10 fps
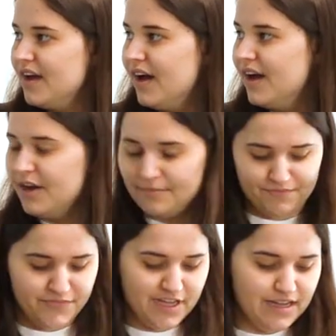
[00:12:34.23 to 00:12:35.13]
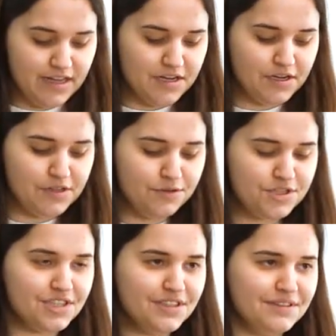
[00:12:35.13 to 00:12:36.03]
Um, in
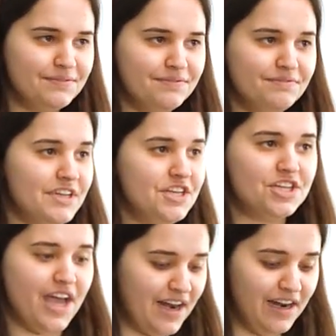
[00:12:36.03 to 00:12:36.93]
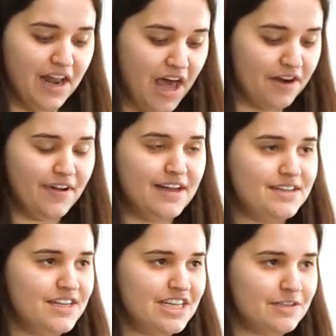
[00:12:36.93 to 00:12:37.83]
conclusion, Nietzsche had a lot of
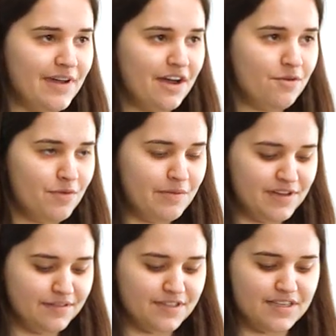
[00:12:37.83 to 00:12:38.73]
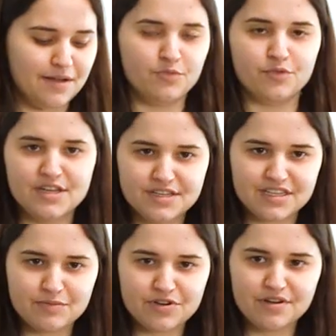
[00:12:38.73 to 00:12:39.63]
ideas about women, some
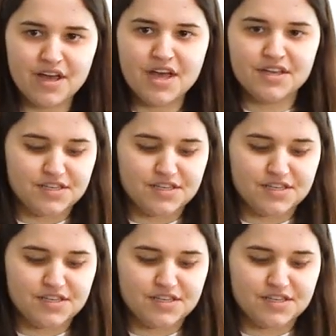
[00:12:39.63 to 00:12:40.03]
reasonable,